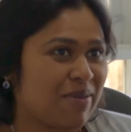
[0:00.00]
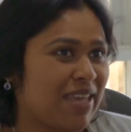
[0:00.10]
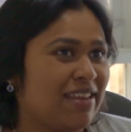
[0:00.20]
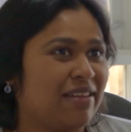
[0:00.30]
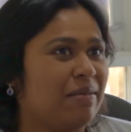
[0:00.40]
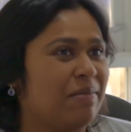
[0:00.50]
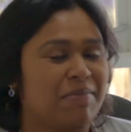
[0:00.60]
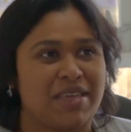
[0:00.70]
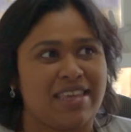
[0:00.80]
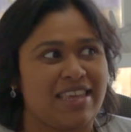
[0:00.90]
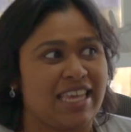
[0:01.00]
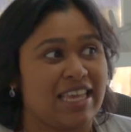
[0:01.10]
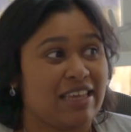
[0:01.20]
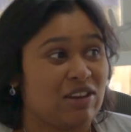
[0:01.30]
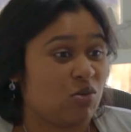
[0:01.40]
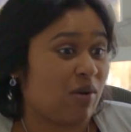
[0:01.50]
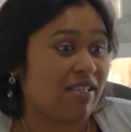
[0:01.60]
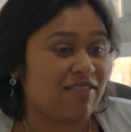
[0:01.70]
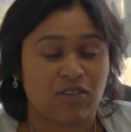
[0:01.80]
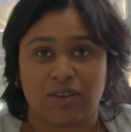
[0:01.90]
we get
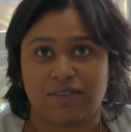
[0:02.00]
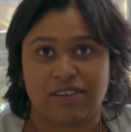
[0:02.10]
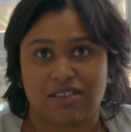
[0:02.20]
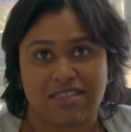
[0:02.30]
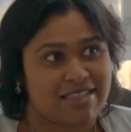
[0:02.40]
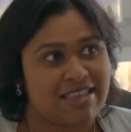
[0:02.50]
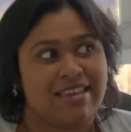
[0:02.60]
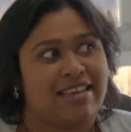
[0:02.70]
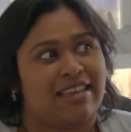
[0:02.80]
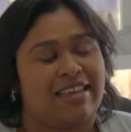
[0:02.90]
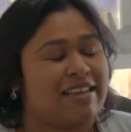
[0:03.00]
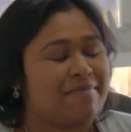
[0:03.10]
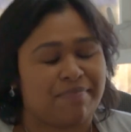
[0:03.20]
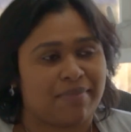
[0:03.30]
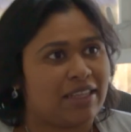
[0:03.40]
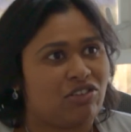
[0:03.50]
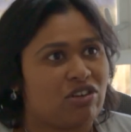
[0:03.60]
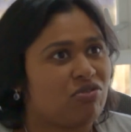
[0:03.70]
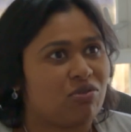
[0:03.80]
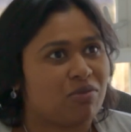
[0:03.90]
B12, or even just a
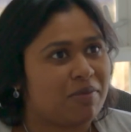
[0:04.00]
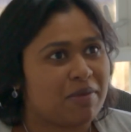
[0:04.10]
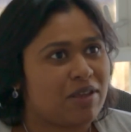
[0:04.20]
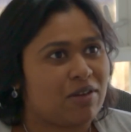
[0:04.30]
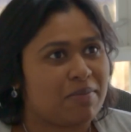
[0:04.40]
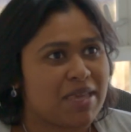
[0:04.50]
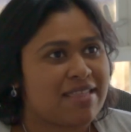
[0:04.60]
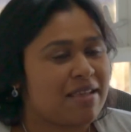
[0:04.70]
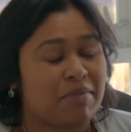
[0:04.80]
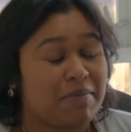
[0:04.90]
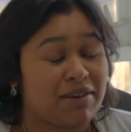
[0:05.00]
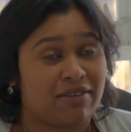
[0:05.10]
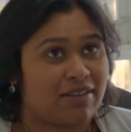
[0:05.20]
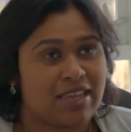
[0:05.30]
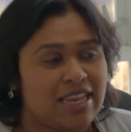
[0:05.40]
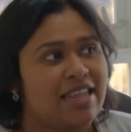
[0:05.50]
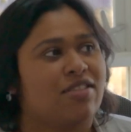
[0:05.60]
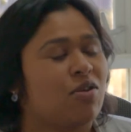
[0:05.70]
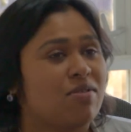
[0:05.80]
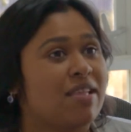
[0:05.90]
general, you know, B supplement,
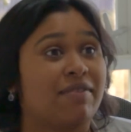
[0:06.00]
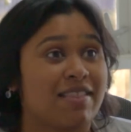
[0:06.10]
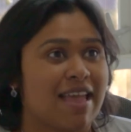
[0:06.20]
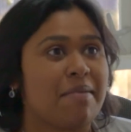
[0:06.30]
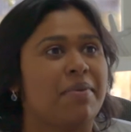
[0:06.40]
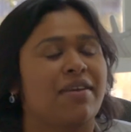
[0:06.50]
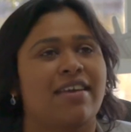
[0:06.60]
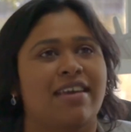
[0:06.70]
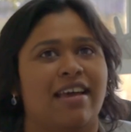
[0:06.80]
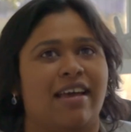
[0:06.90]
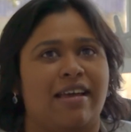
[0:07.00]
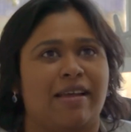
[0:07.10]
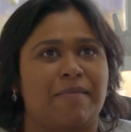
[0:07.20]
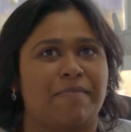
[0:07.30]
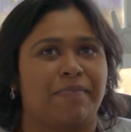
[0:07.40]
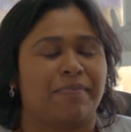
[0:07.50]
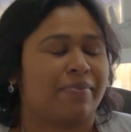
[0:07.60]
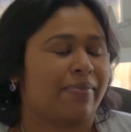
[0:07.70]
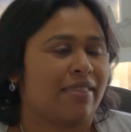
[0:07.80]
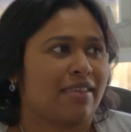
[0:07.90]
getting those levels up.
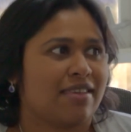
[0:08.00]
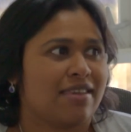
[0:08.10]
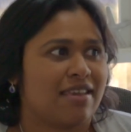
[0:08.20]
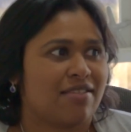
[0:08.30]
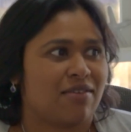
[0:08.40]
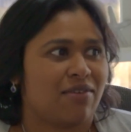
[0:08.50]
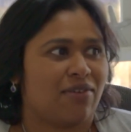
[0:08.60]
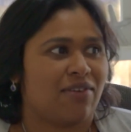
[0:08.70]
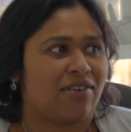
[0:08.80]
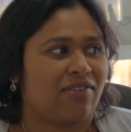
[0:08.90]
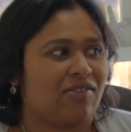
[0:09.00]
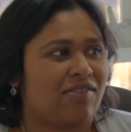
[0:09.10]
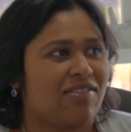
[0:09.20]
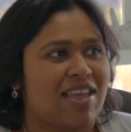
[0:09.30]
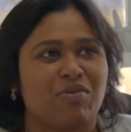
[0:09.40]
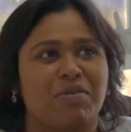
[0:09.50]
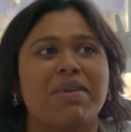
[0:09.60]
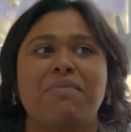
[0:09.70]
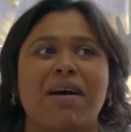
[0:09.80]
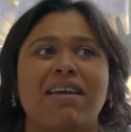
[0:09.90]
Yeah, so that would
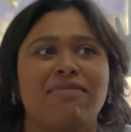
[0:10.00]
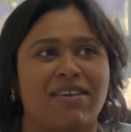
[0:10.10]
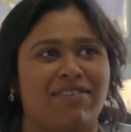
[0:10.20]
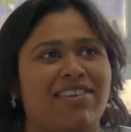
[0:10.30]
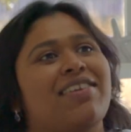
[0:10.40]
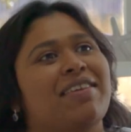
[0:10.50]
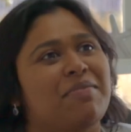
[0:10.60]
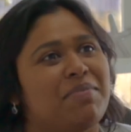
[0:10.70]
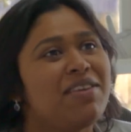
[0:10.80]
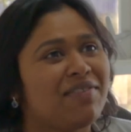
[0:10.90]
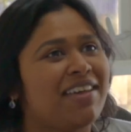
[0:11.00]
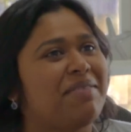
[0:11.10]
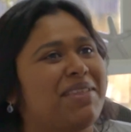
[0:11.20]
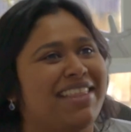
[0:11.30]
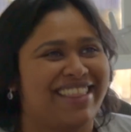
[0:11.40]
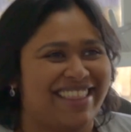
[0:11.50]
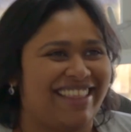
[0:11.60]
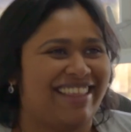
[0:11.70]
be my favorite, B vitamins.